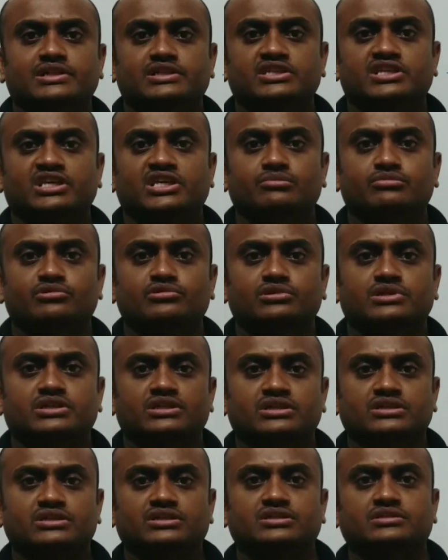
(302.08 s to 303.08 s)
will think
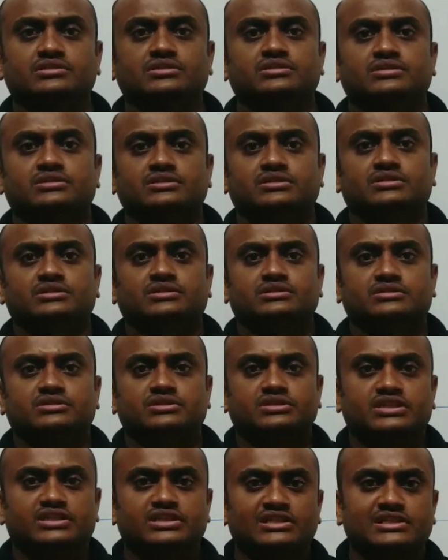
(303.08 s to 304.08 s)
about
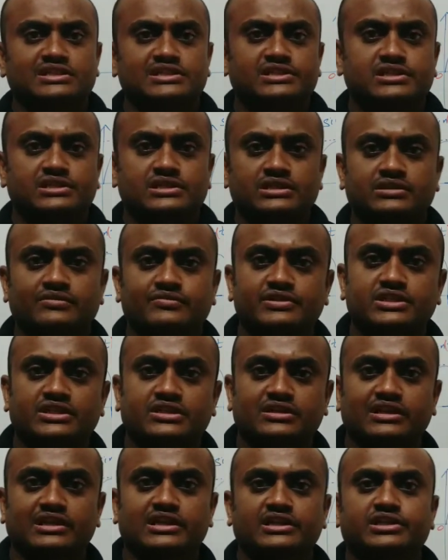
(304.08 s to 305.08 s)
signals which
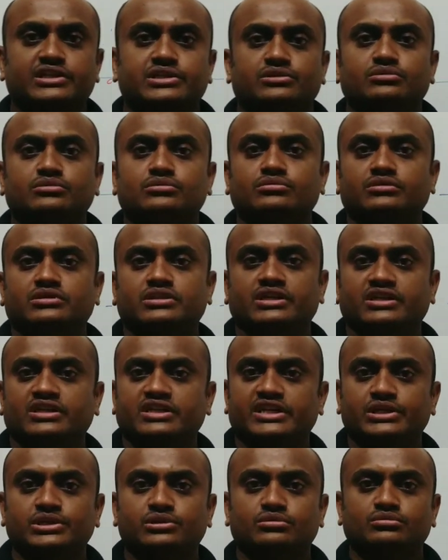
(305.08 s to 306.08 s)
are related to the
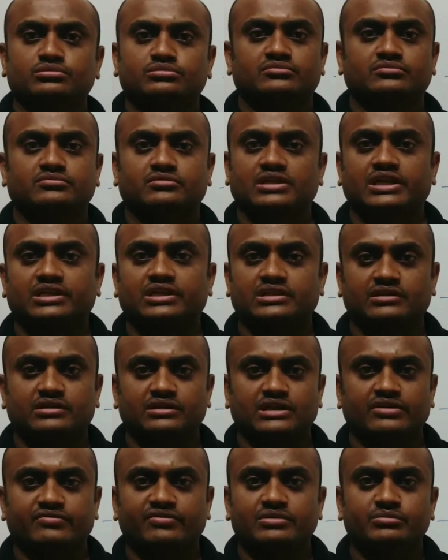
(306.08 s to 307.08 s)
radio, like
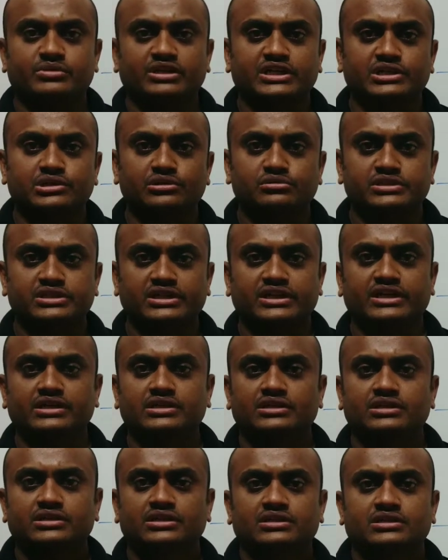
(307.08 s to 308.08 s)
FM radios and
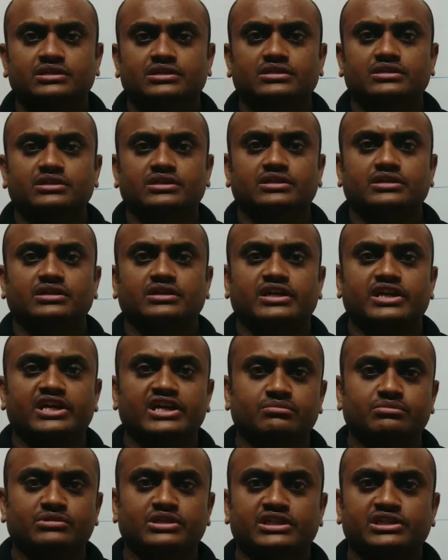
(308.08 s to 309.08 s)

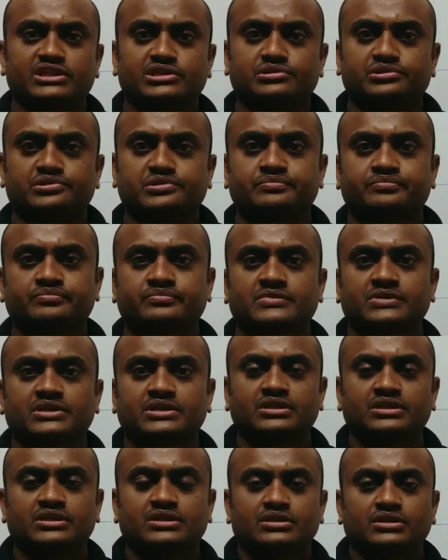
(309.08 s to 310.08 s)
AM radios.
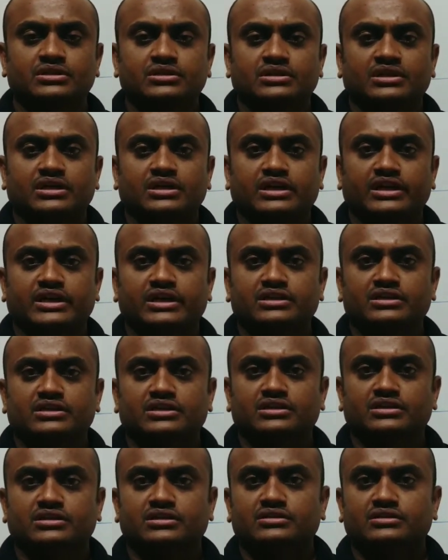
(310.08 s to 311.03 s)
And